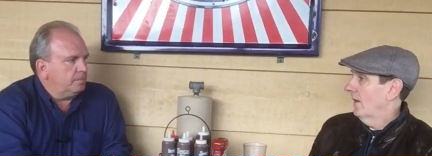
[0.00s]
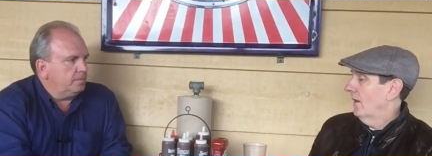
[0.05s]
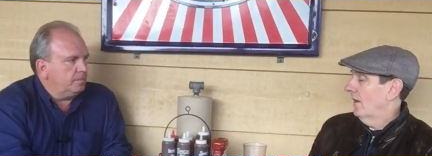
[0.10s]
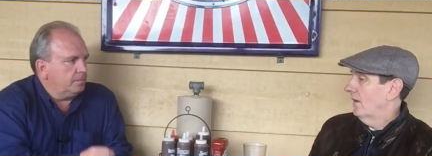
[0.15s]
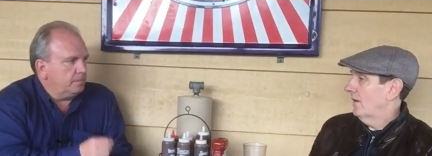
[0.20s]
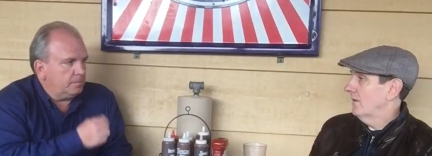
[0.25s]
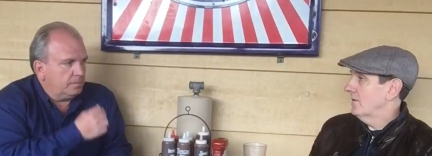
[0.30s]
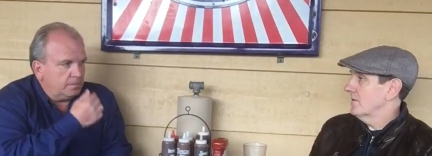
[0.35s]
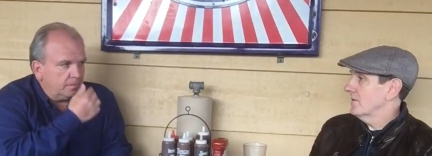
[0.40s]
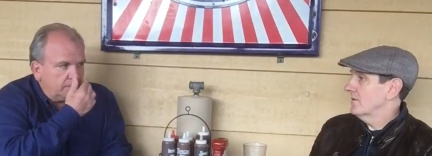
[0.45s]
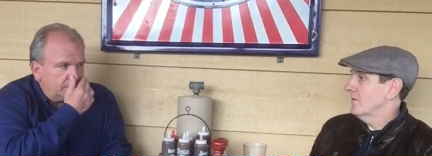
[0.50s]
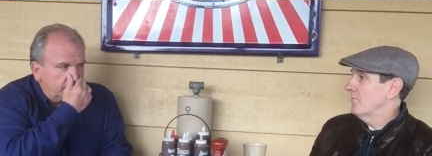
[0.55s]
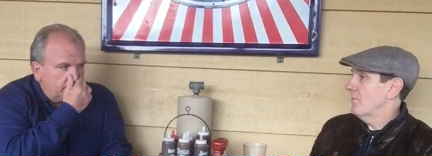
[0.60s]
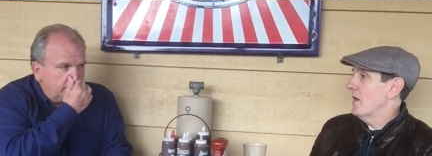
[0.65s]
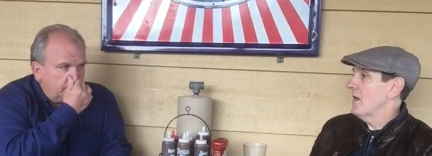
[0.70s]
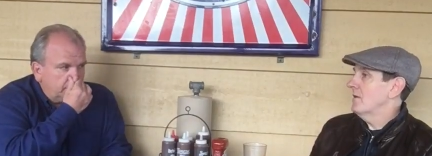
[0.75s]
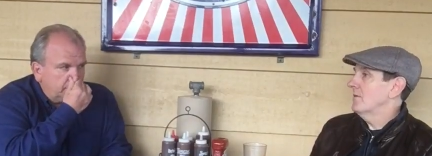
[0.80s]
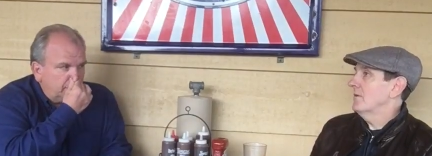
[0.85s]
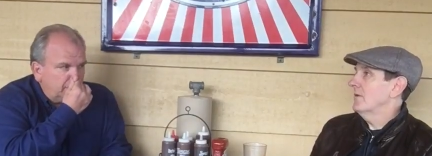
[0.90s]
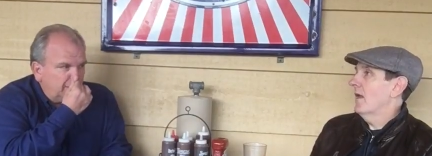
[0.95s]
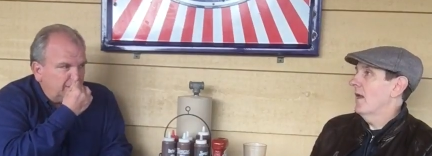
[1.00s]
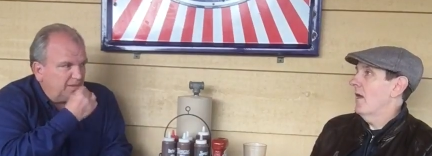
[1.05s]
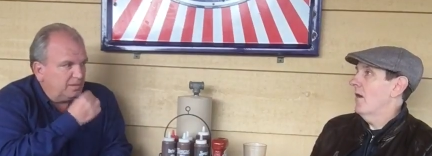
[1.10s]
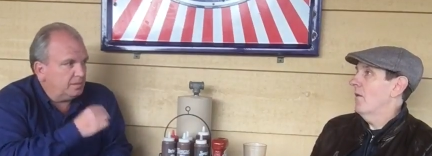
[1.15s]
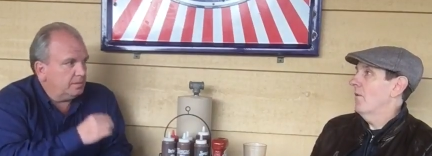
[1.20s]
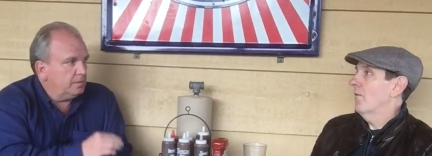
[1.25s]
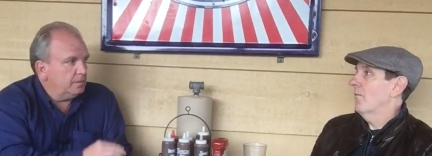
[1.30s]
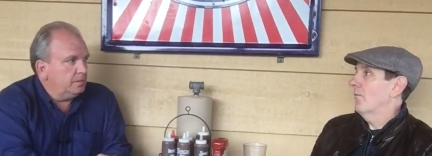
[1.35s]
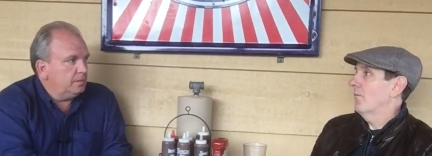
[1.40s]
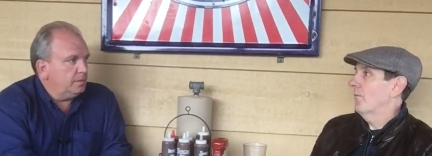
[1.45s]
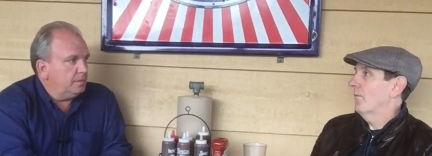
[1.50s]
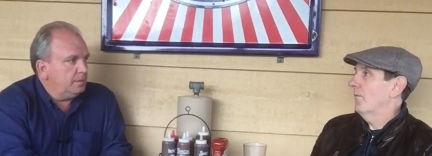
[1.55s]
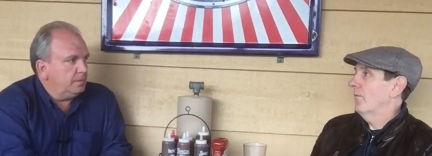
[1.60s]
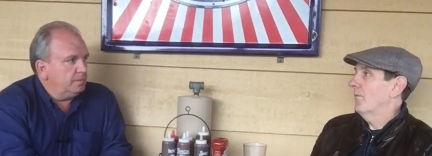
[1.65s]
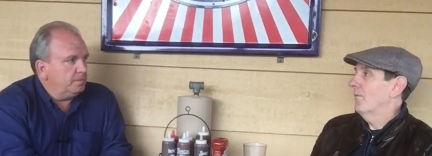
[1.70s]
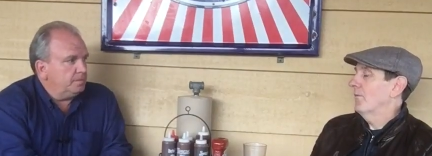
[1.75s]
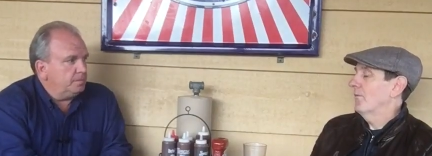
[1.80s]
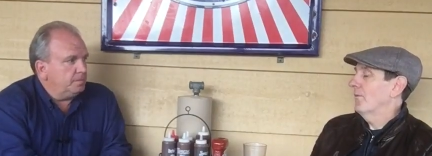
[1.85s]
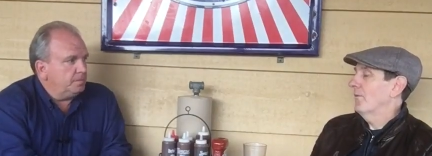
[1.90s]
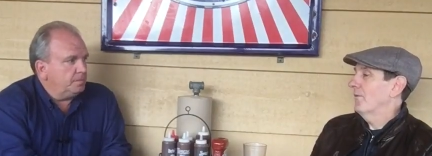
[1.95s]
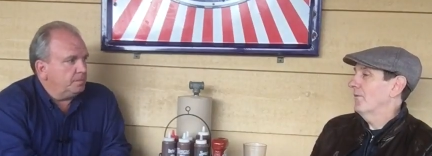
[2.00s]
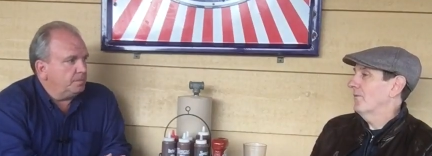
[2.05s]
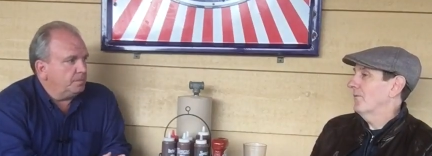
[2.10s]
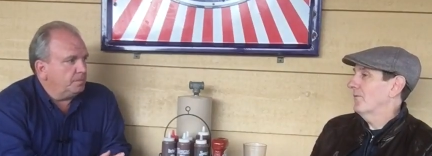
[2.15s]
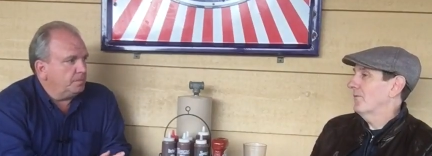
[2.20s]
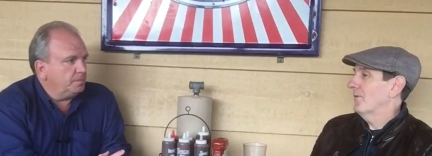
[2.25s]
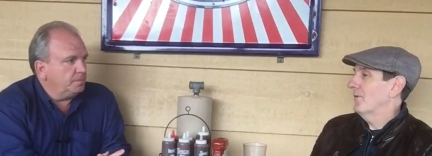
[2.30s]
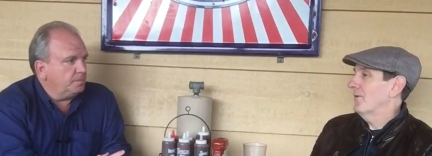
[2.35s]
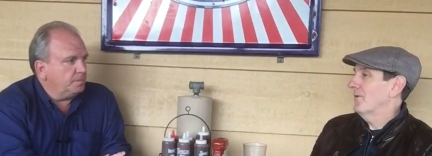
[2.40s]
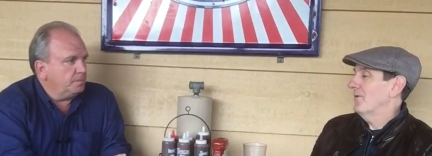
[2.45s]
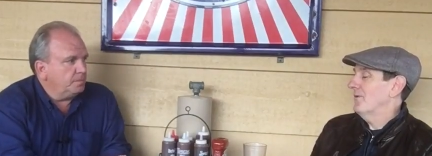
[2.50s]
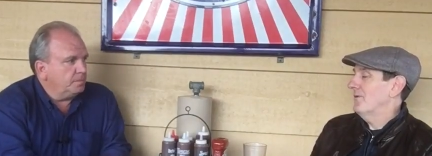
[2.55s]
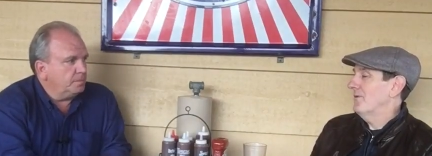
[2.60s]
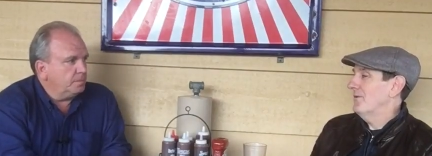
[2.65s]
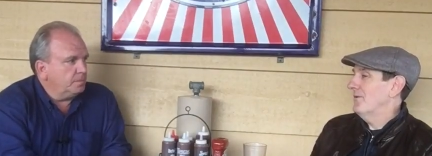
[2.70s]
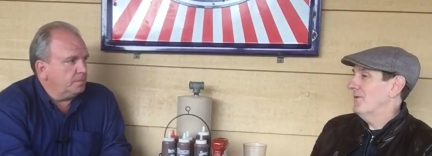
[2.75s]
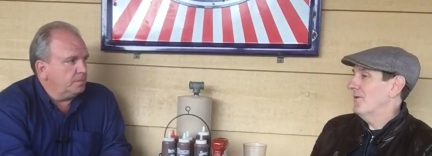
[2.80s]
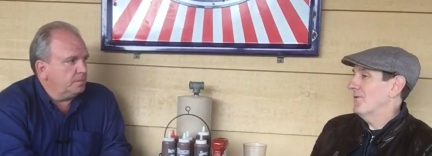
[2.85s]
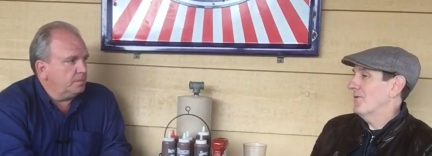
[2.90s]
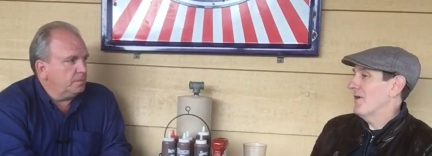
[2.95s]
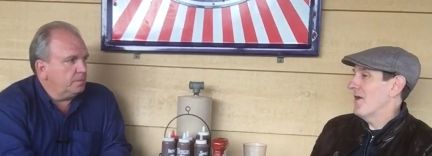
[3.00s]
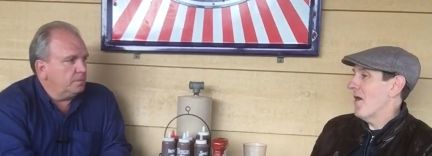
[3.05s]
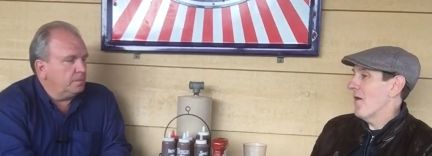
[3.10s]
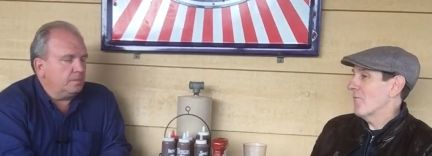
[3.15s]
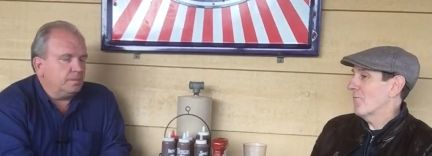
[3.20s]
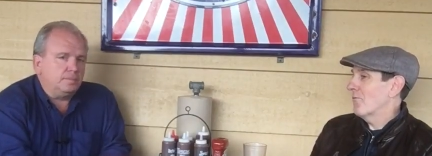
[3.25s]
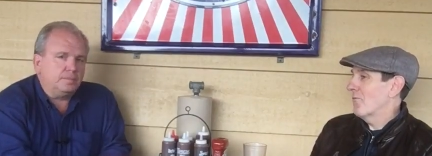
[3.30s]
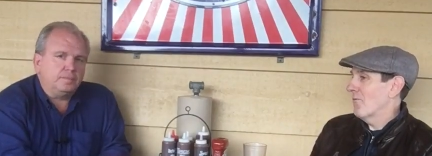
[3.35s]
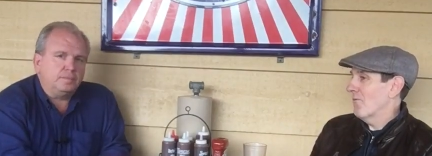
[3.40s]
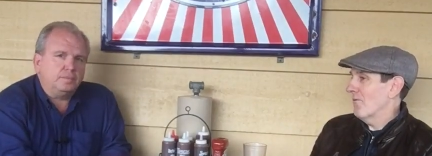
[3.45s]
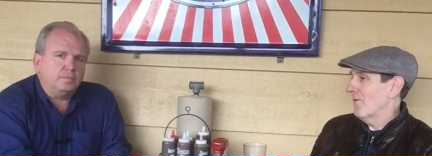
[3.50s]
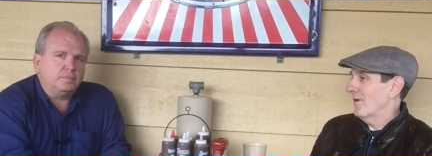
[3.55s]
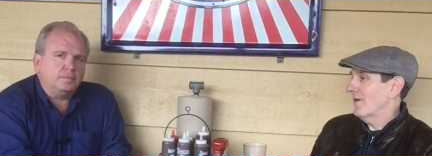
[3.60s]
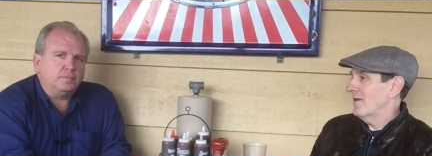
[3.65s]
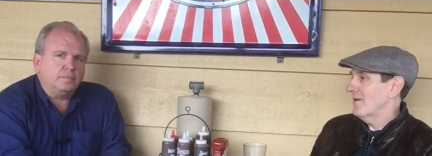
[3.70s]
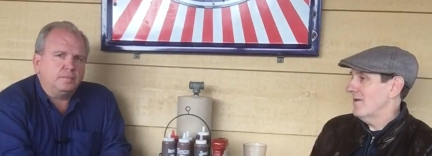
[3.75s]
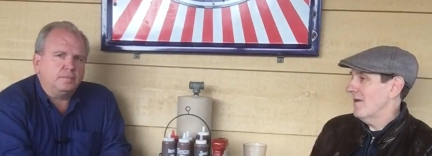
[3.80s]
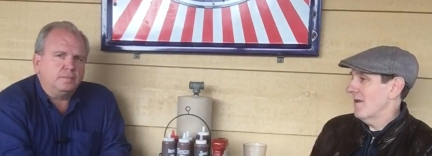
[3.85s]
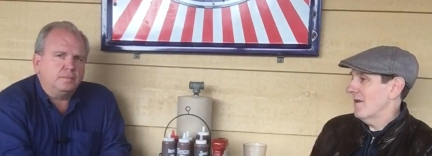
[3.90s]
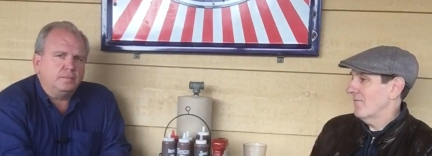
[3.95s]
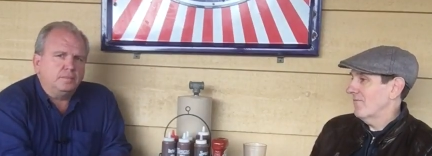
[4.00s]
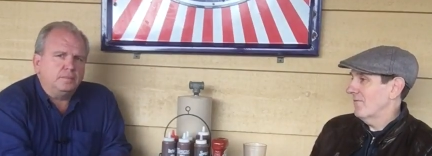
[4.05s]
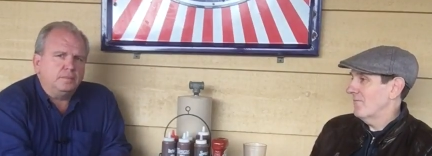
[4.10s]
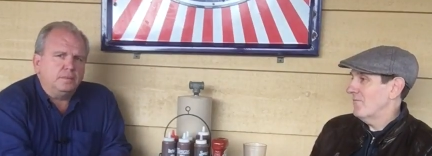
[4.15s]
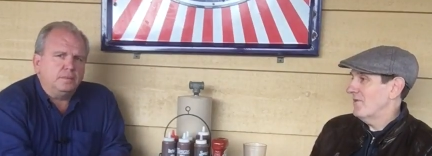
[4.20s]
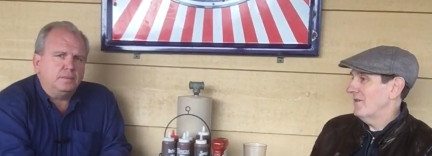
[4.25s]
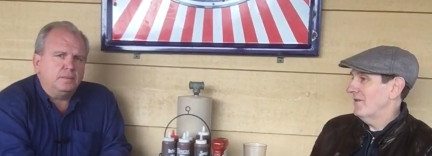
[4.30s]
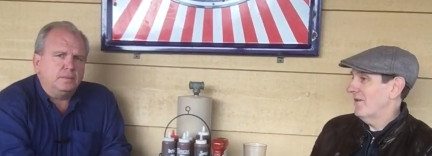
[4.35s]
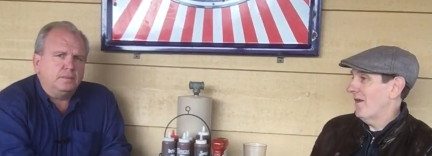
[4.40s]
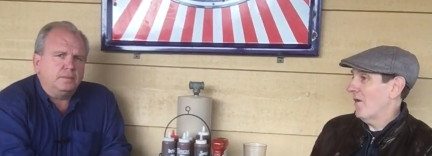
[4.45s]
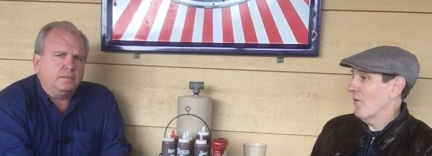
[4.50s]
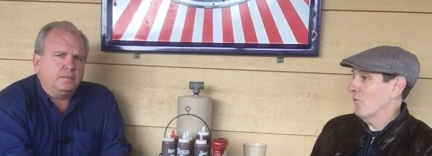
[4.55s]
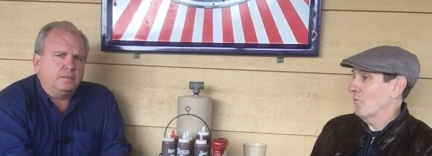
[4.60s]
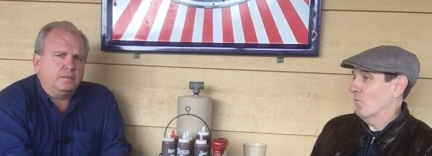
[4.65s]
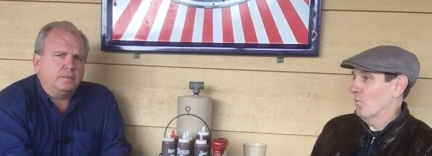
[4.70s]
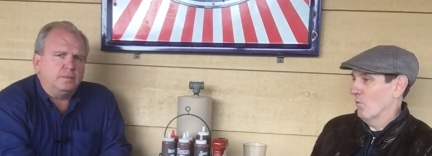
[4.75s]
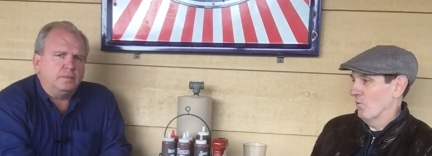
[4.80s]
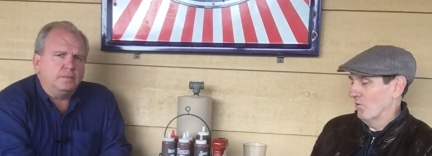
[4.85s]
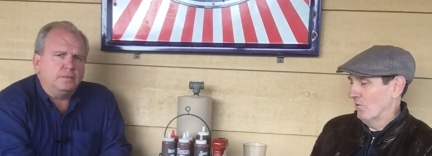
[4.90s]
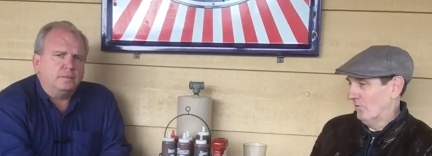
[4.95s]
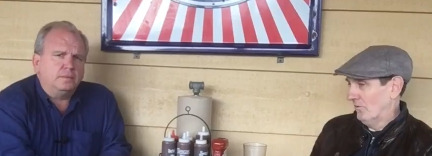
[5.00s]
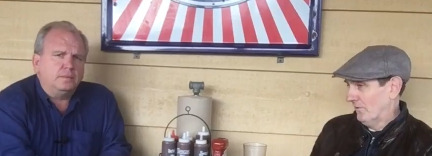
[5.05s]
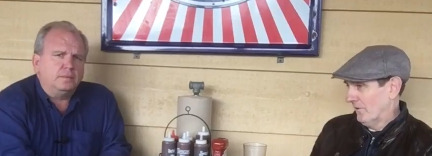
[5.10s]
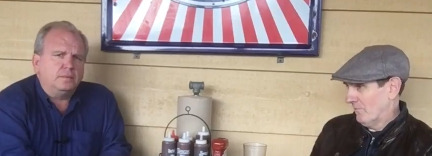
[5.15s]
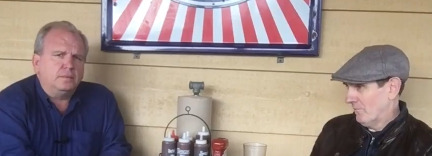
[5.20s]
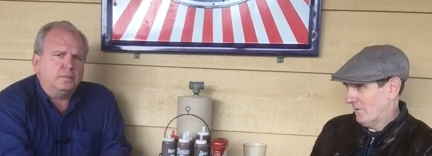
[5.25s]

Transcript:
Speaker 1: and it's just amazing how you know the outpouring he had from the entire world.